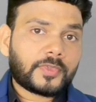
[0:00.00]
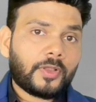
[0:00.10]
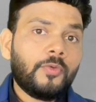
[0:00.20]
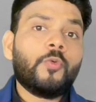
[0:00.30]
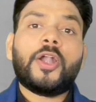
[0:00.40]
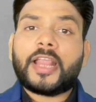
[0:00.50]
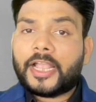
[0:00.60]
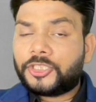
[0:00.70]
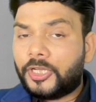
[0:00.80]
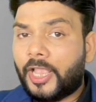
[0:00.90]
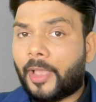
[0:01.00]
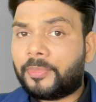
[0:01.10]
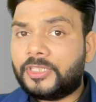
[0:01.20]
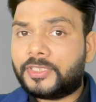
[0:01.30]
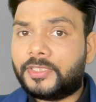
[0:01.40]
What actually
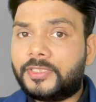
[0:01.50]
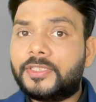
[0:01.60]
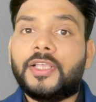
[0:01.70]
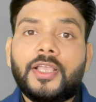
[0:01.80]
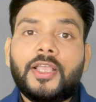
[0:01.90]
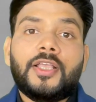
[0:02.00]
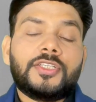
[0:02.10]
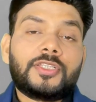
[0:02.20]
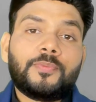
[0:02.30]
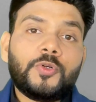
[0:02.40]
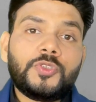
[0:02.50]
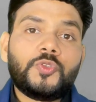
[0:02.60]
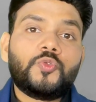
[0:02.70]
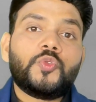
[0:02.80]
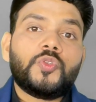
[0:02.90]
happens is,
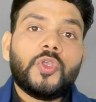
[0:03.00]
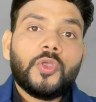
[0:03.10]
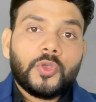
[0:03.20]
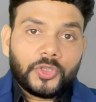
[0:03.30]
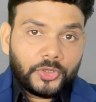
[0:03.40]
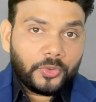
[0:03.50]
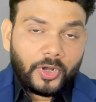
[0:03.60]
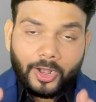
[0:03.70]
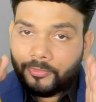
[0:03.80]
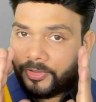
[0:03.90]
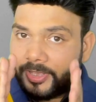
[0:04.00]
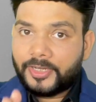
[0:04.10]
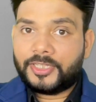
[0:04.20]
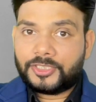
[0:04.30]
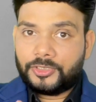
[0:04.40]
suppose your
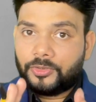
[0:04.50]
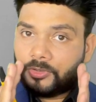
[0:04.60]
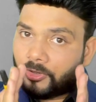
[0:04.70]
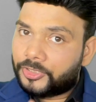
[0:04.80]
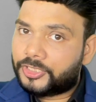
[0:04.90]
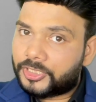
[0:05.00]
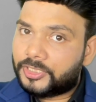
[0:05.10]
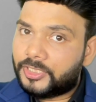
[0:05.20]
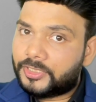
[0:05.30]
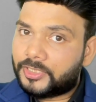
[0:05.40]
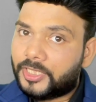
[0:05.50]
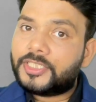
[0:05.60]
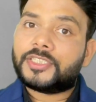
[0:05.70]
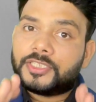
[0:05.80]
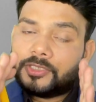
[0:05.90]
awareness, your consciousness
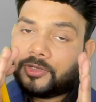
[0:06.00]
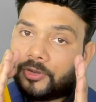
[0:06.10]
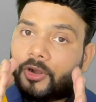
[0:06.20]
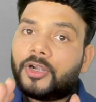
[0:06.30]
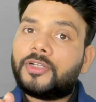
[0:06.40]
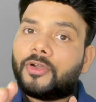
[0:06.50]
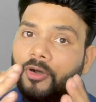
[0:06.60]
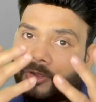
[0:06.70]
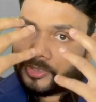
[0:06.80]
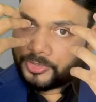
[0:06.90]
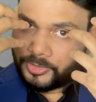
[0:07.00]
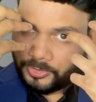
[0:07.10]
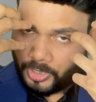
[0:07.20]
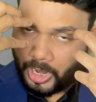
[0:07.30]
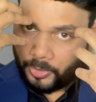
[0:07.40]
is not on
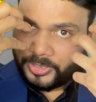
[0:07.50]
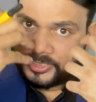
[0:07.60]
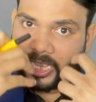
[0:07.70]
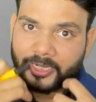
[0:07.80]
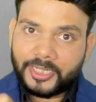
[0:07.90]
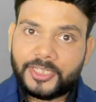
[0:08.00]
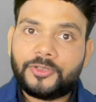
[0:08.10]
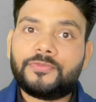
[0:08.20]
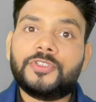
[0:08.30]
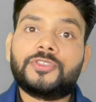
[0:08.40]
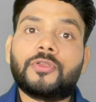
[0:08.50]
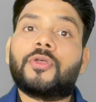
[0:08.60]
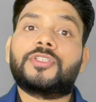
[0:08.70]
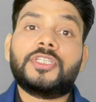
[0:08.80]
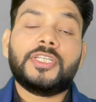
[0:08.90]
how exactly your
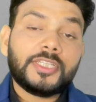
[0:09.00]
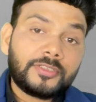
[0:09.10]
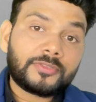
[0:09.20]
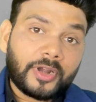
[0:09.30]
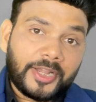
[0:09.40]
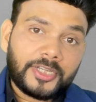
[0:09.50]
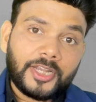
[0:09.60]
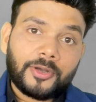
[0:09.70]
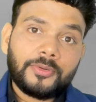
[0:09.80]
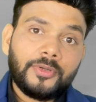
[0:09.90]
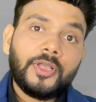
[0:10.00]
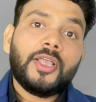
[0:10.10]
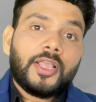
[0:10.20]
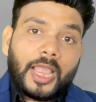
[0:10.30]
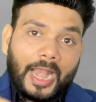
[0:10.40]
physiology is right now.
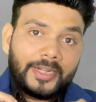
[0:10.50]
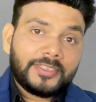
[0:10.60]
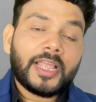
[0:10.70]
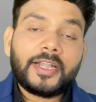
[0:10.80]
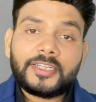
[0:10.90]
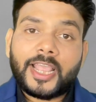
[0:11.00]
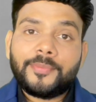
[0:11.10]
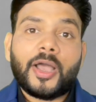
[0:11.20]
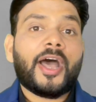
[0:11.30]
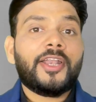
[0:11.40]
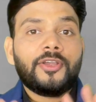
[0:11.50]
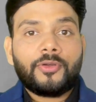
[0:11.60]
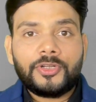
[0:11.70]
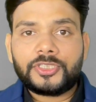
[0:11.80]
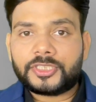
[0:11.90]
At that time,
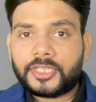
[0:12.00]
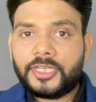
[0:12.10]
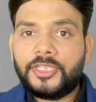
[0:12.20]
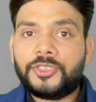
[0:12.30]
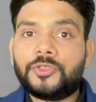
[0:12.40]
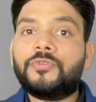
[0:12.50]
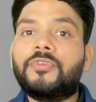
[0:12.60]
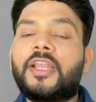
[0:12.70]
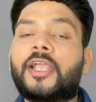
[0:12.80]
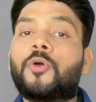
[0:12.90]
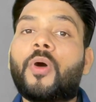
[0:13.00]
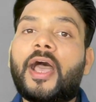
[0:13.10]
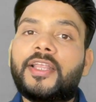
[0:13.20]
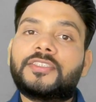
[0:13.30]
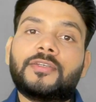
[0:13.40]
unconsciously you will
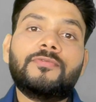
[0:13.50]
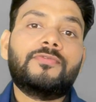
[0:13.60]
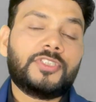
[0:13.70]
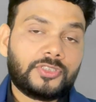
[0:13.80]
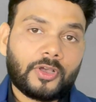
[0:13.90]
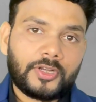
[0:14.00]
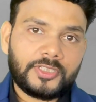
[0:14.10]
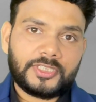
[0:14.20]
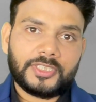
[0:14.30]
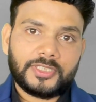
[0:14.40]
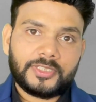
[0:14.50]
acquire some physiology.